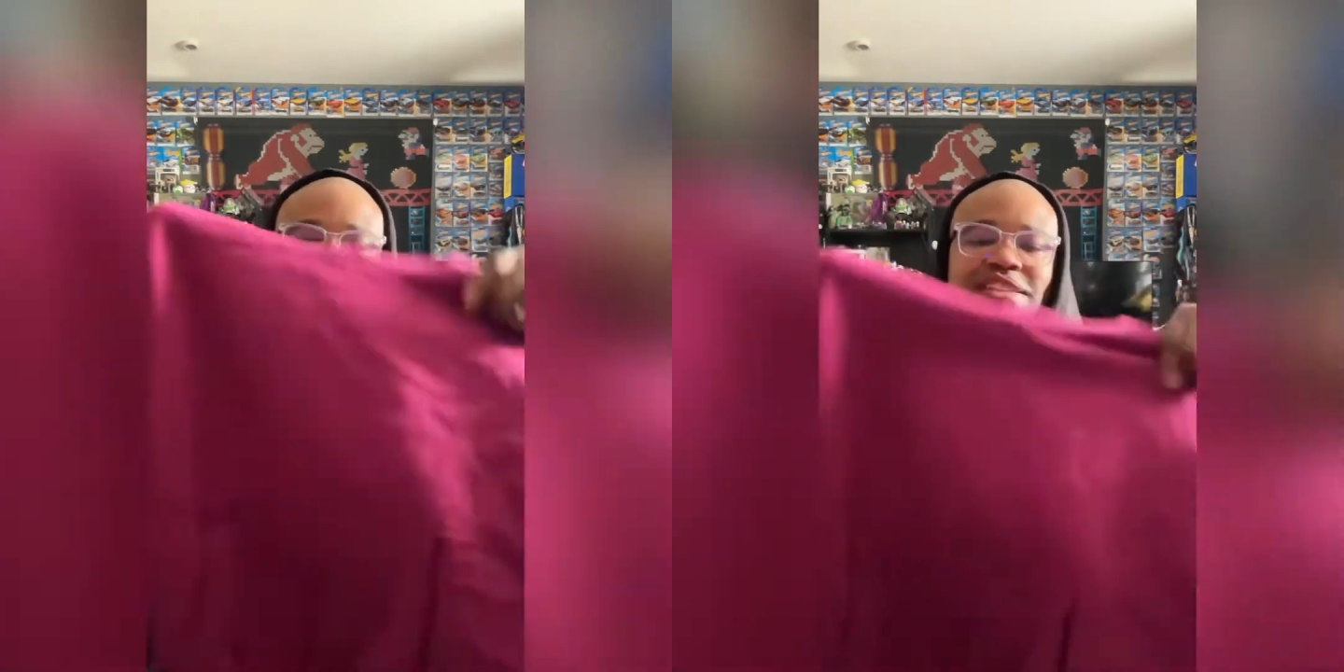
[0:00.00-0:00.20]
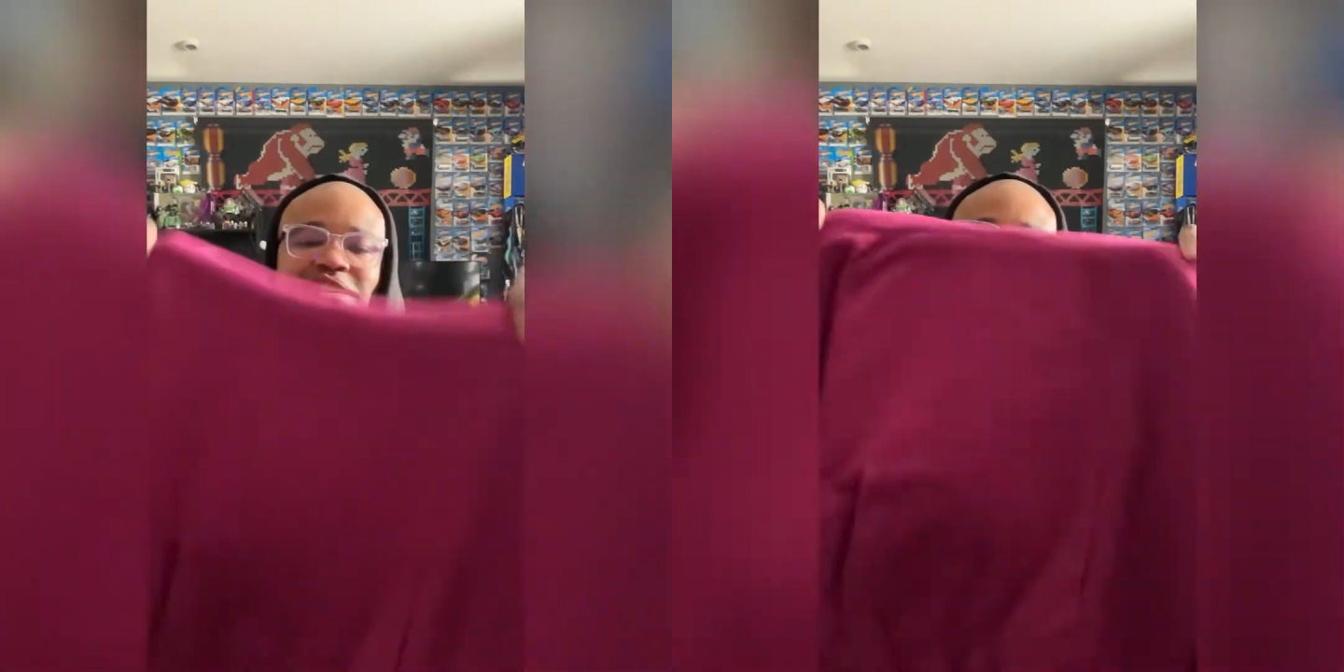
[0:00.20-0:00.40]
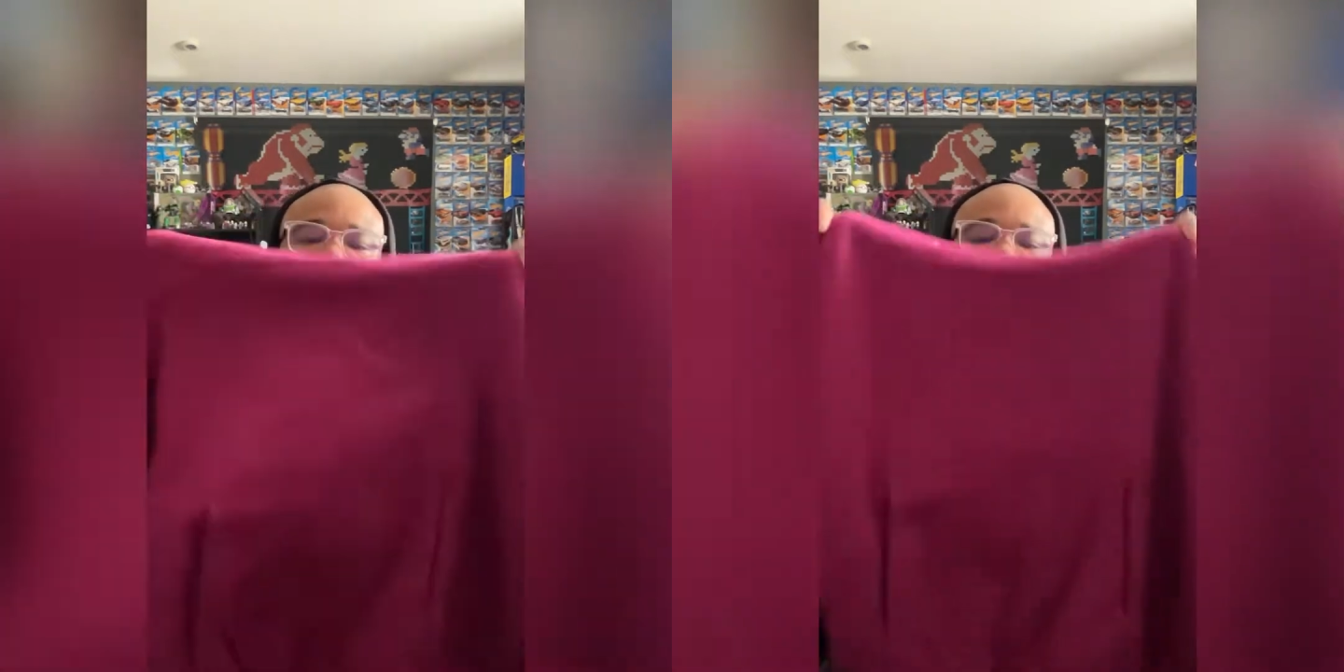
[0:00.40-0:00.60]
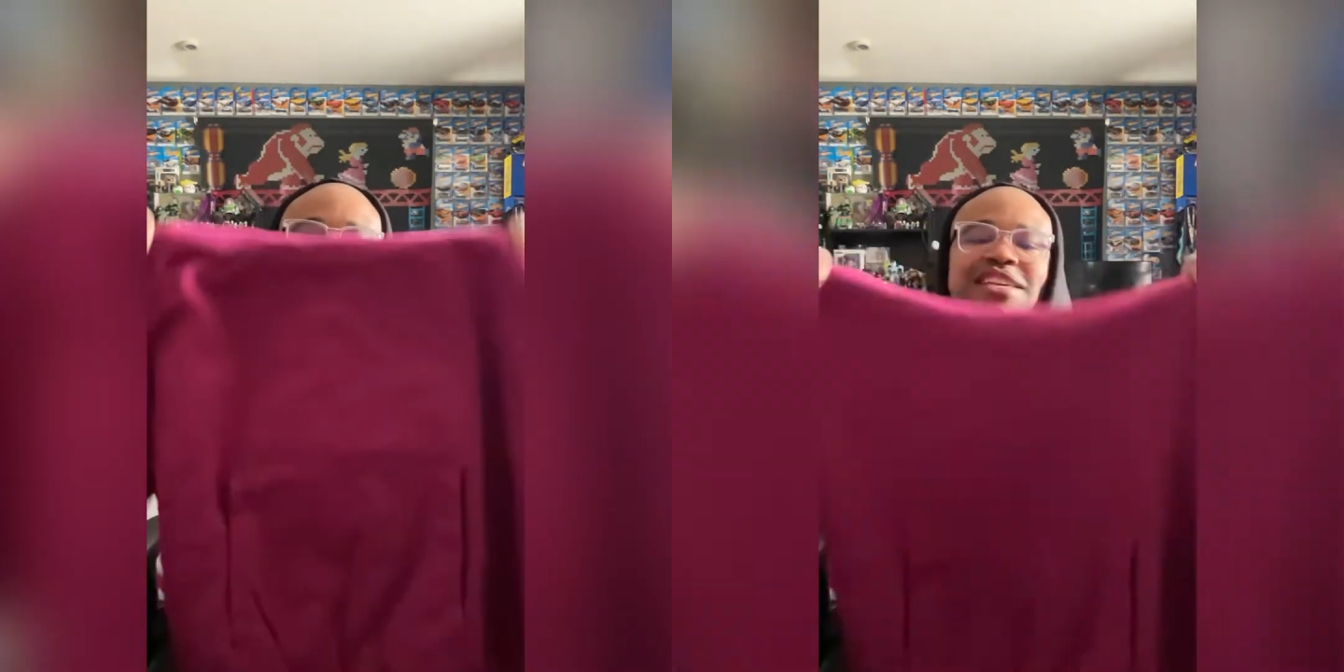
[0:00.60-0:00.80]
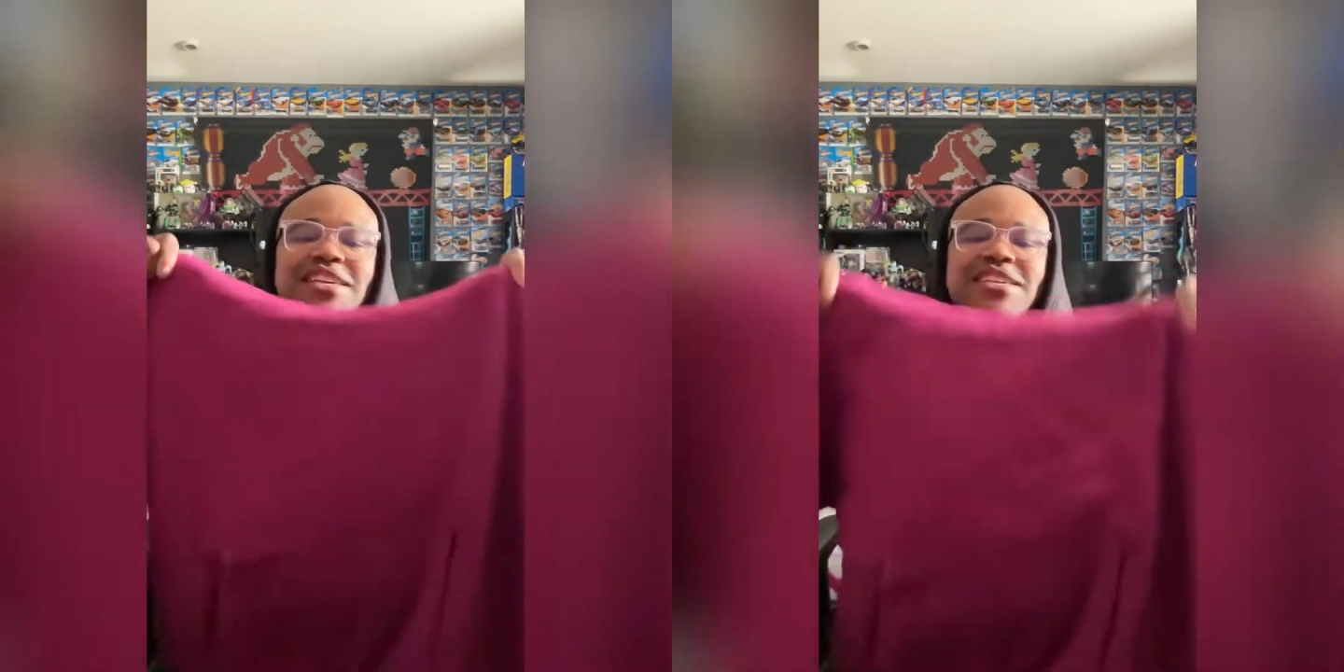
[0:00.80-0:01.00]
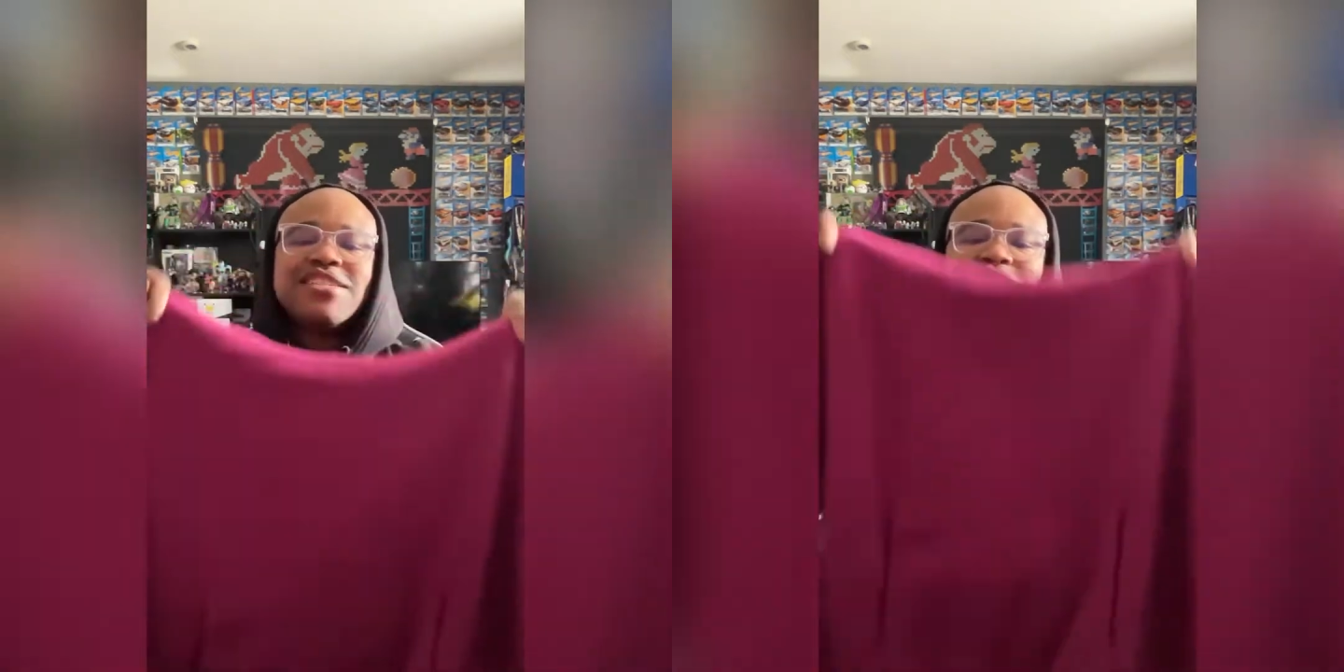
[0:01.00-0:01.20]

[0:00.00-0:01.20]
this thing is